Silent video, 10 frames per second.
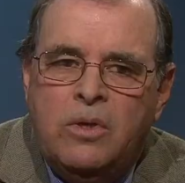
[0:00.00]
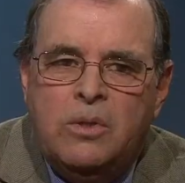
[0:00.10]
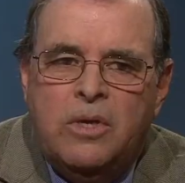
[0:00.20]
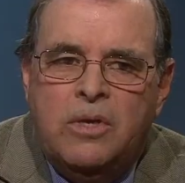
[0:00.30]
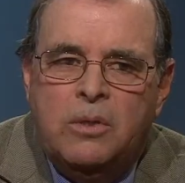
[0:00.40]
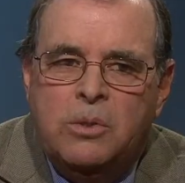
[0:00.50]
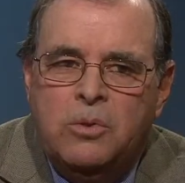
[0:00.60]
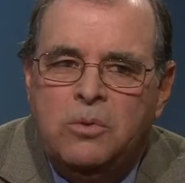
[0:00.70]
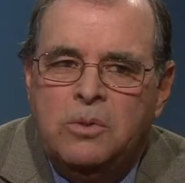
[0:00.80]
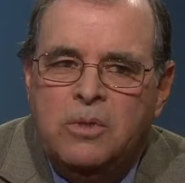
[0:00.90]
you say to
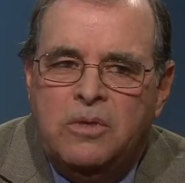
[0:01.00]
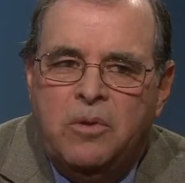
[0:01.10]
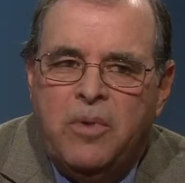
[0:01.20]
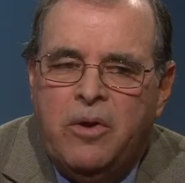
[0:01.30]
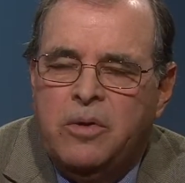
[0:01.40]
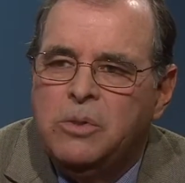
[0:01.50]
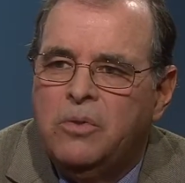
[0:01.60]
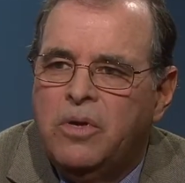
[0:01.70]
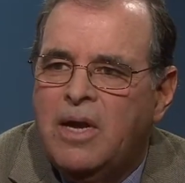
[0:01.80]
students and their parents who are